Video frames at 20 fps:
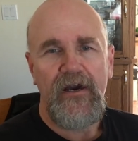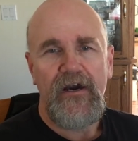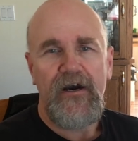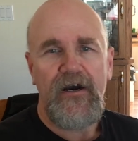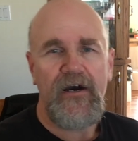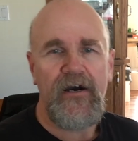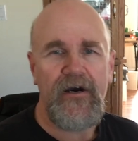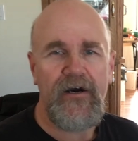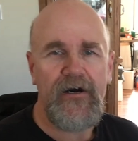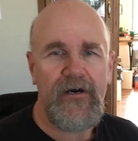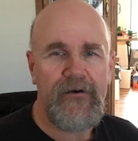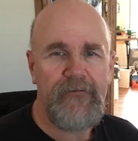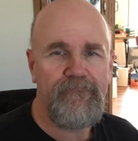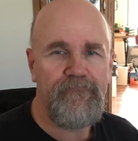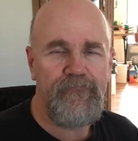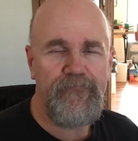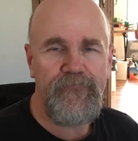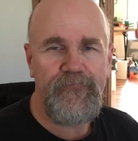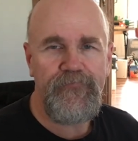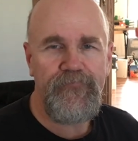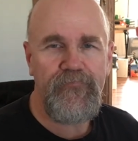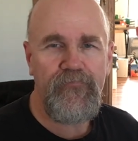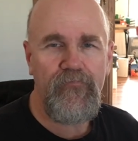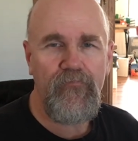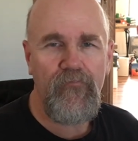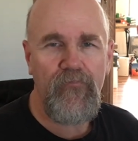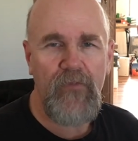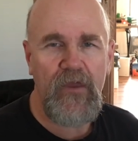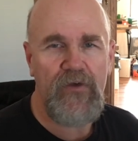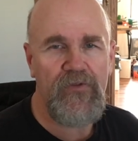Um,
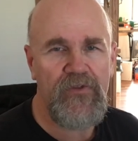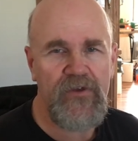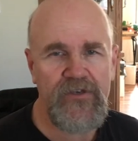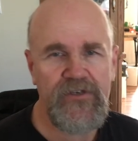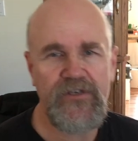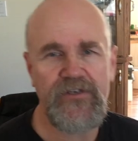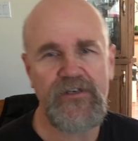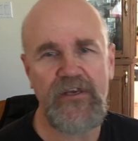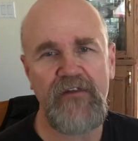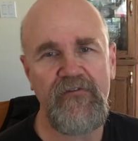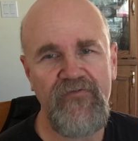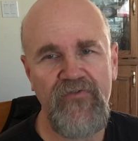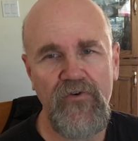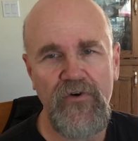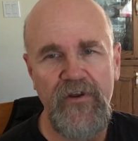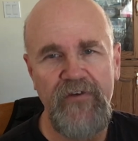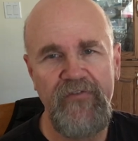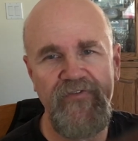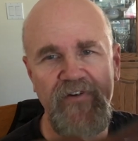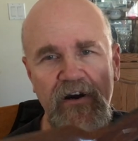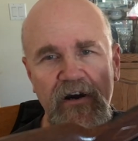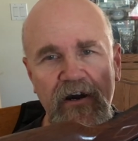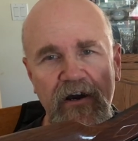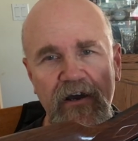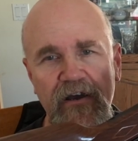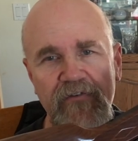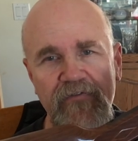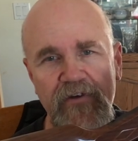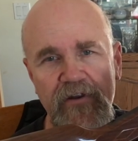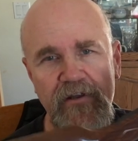this is at
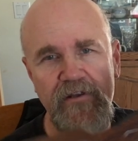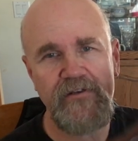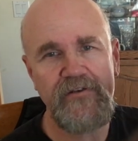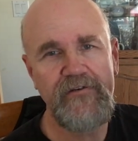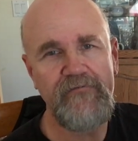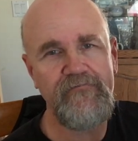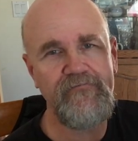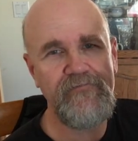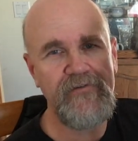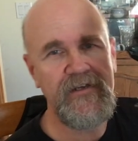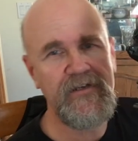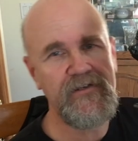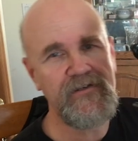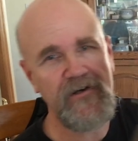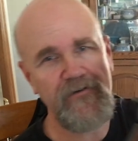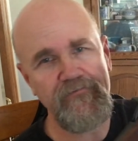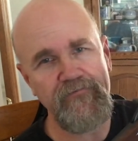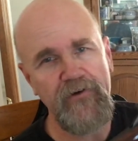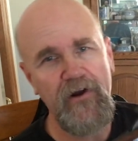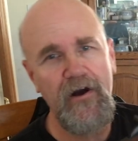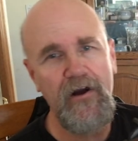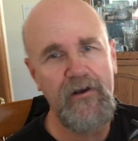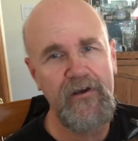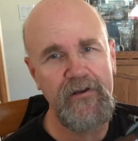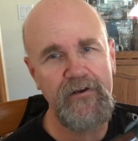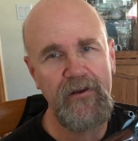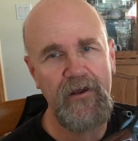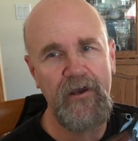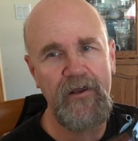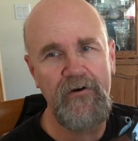45, and it's it's a rock
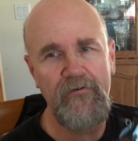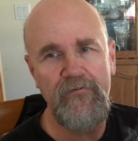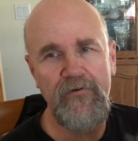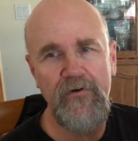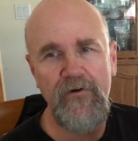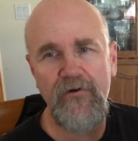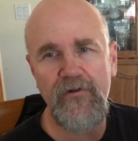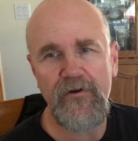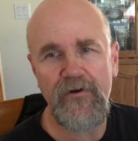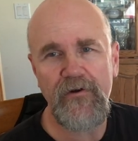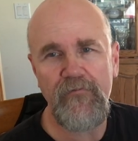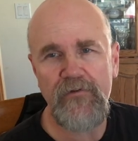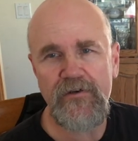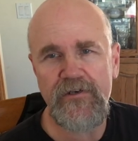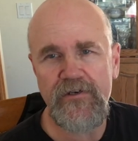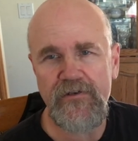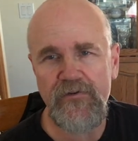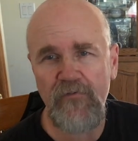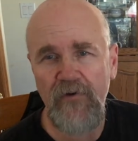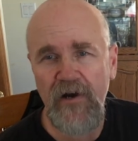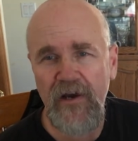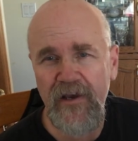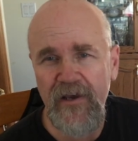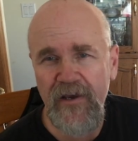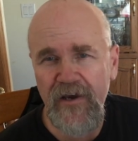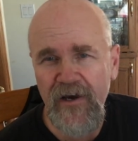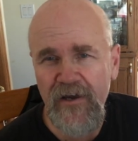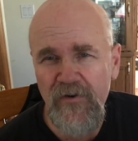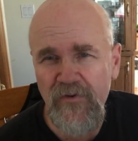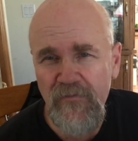and, and a roller, which is why
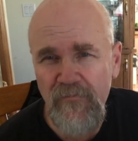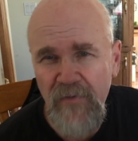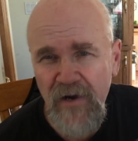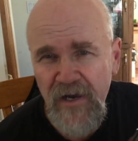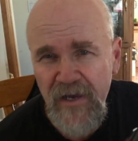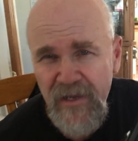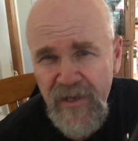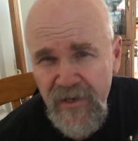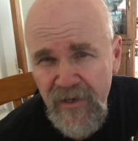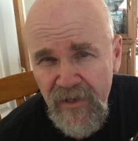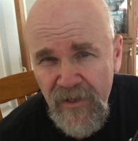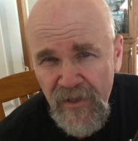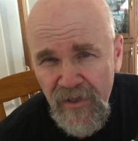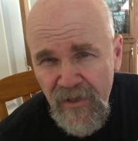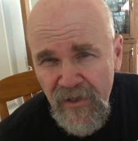I don't mind.